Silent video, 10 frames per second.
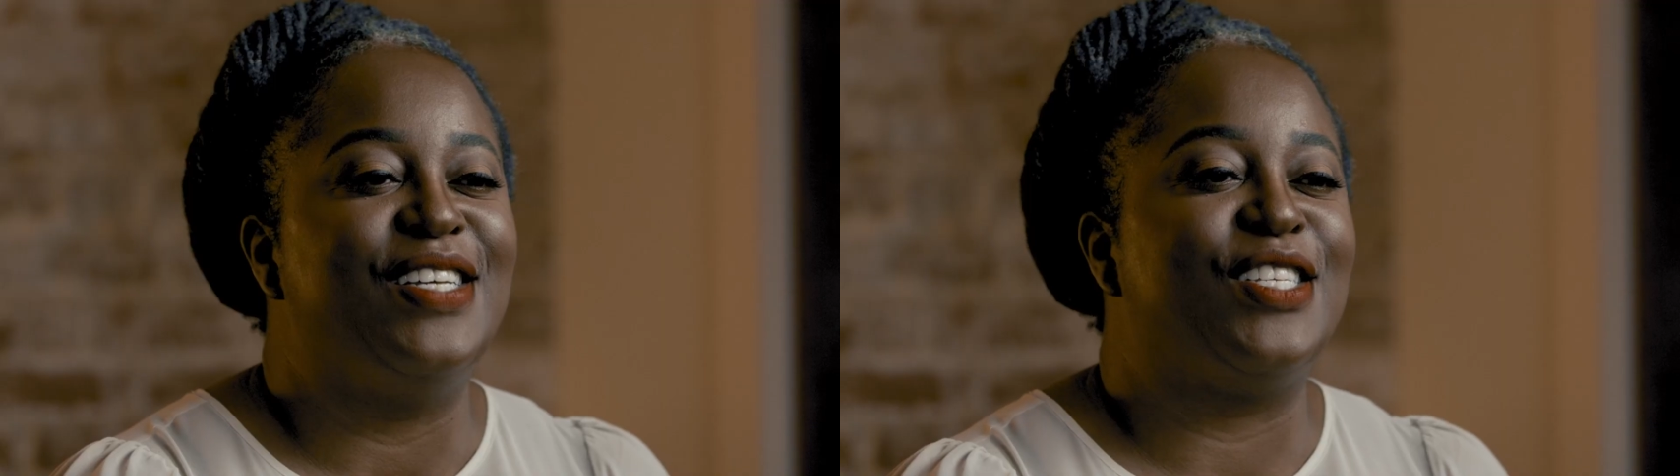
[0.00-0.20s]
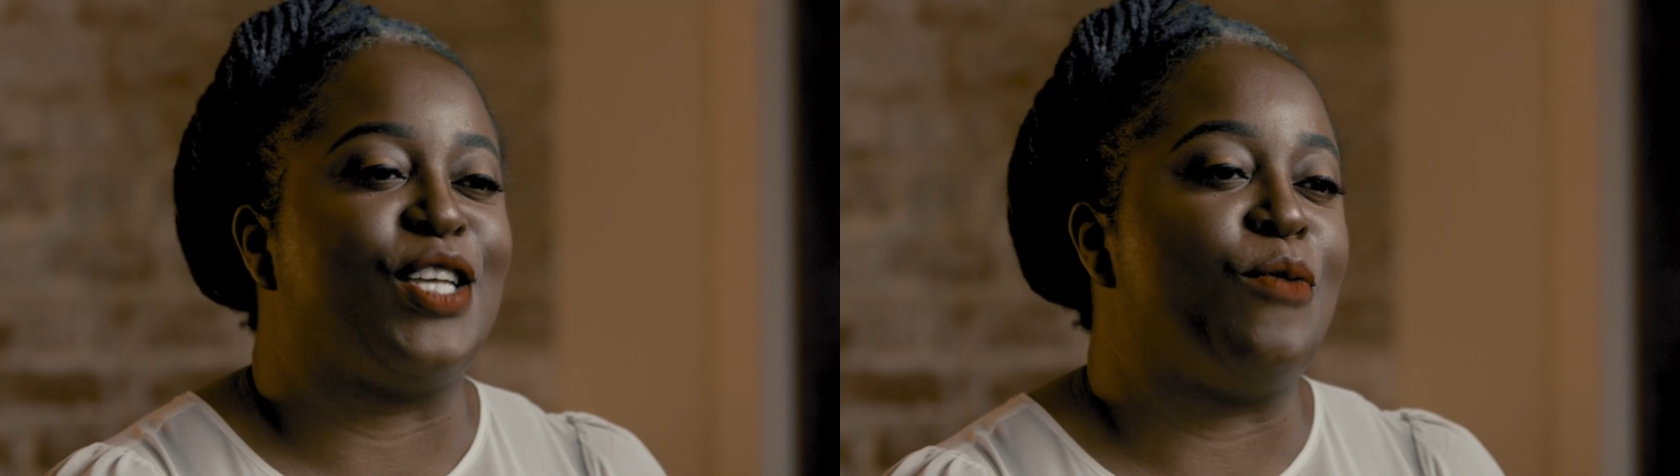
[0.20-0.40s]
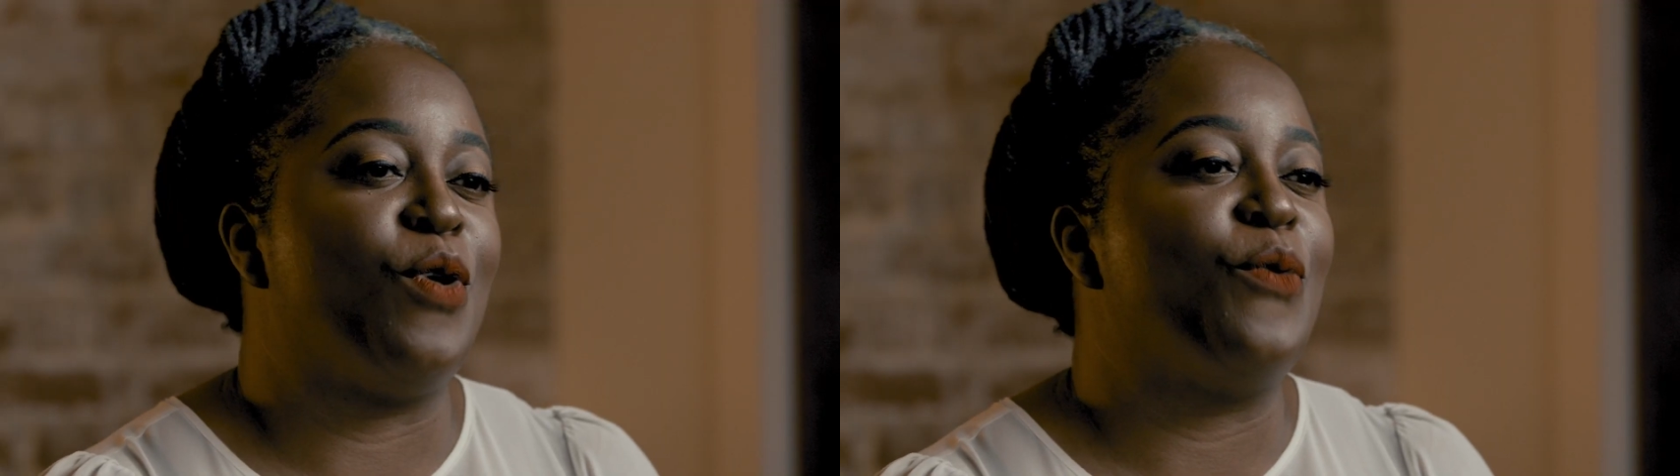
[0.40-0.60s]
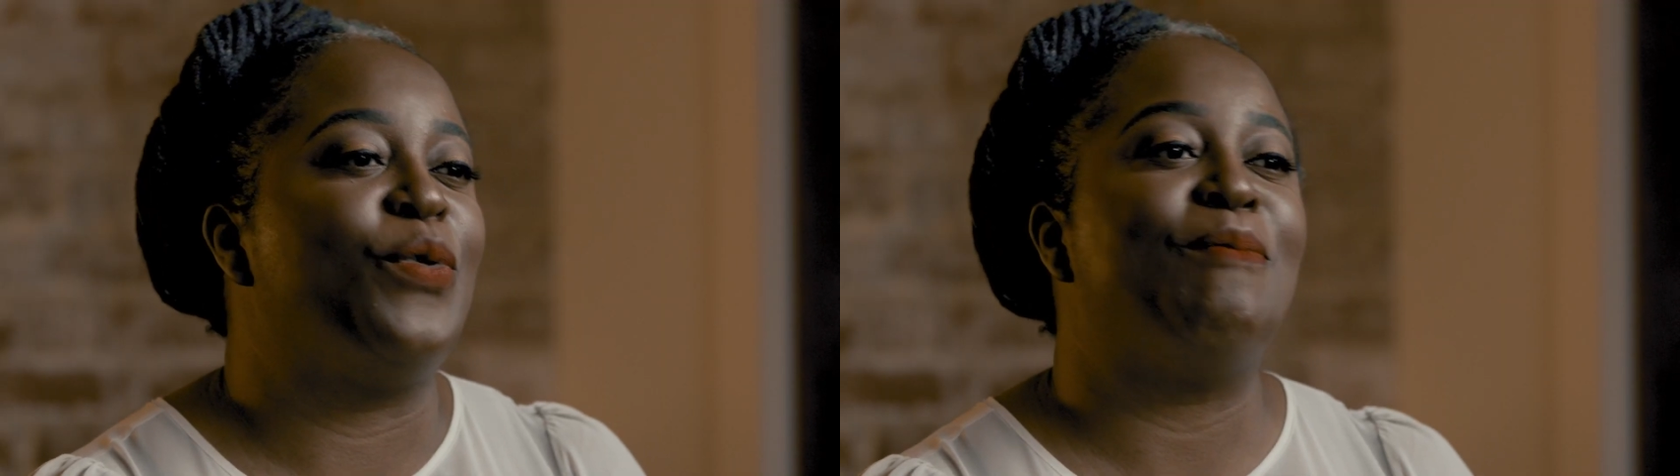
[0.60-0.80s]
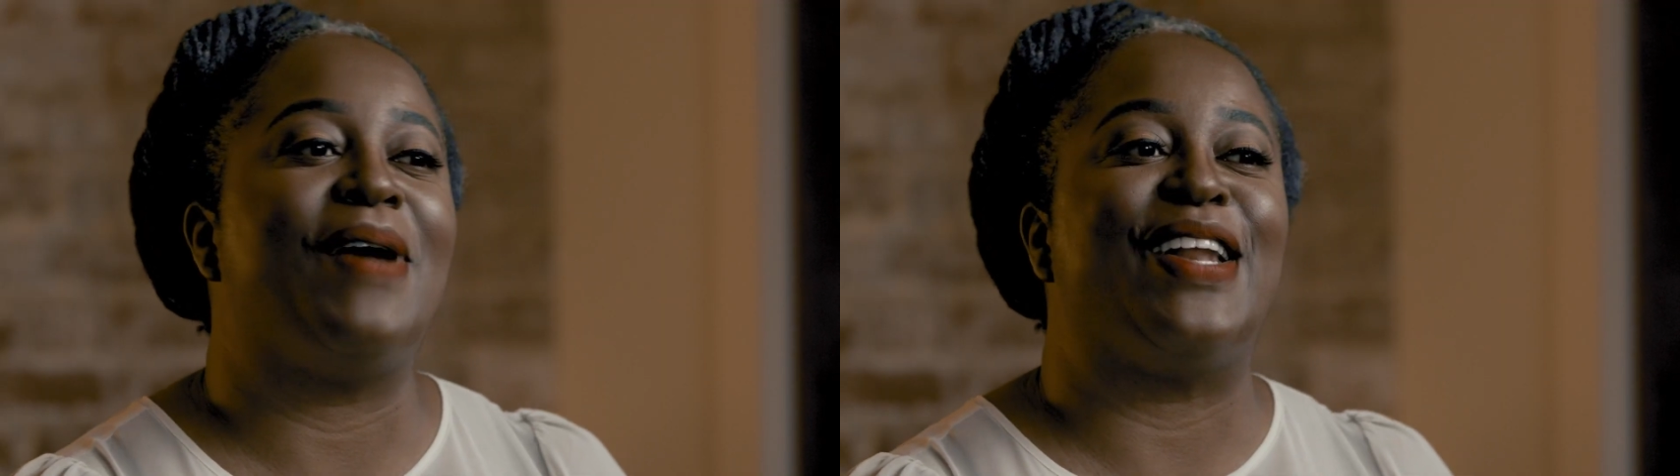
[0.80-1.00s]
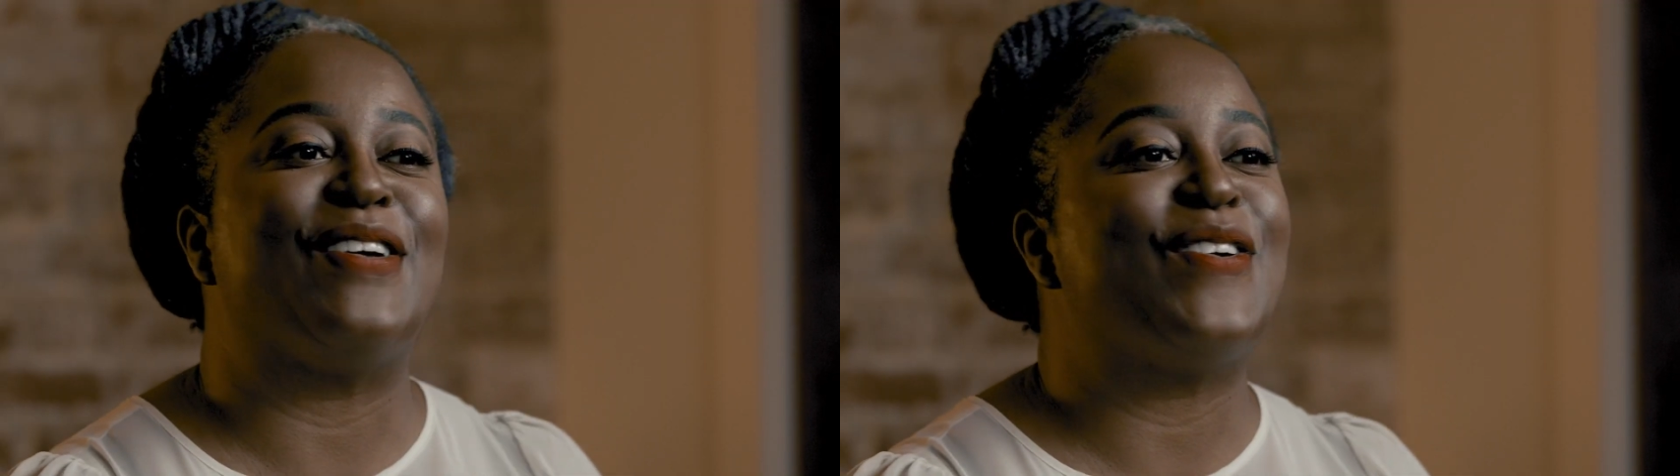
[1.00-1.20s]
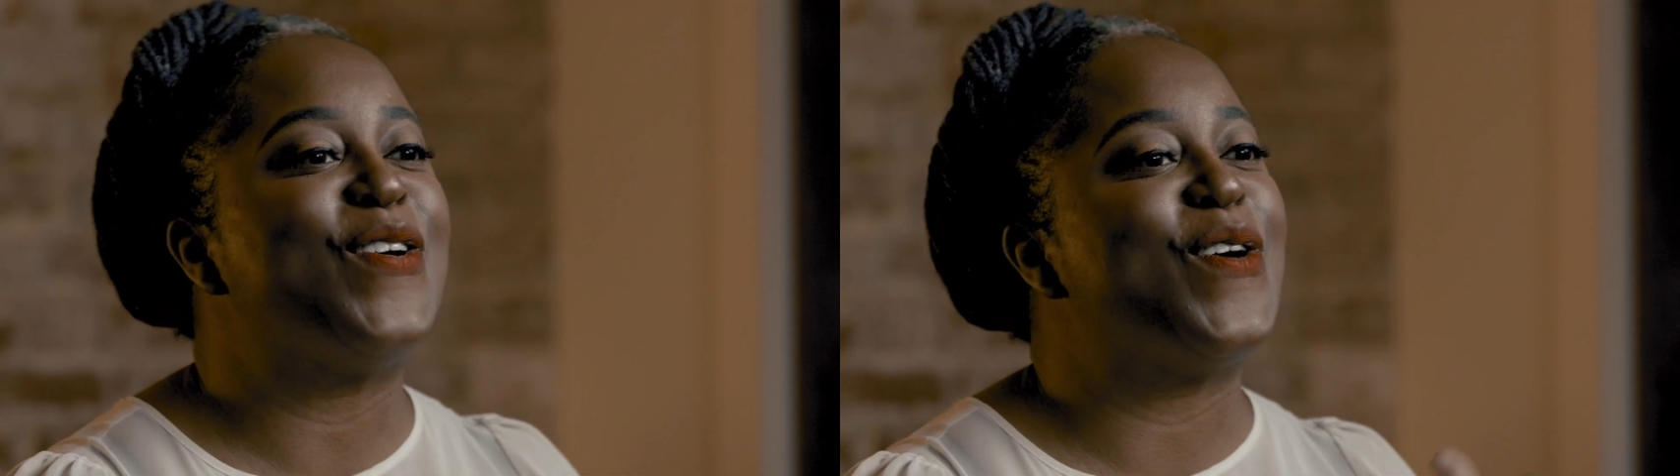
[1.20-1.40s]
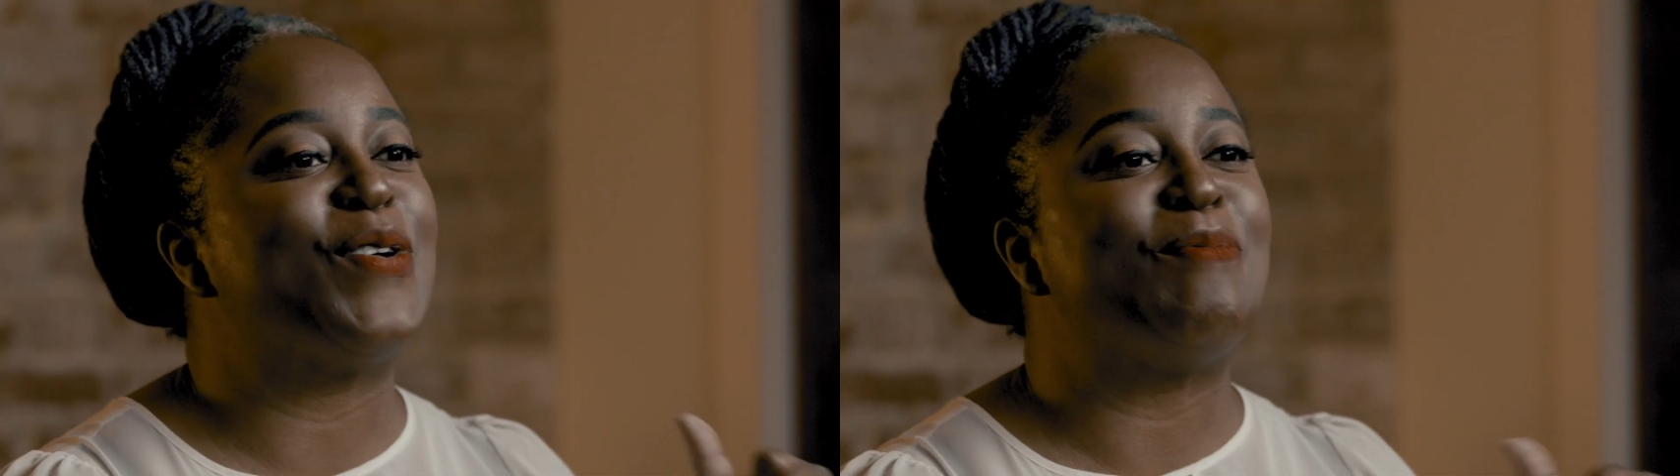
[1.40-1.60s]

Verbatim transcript: Someone we might have called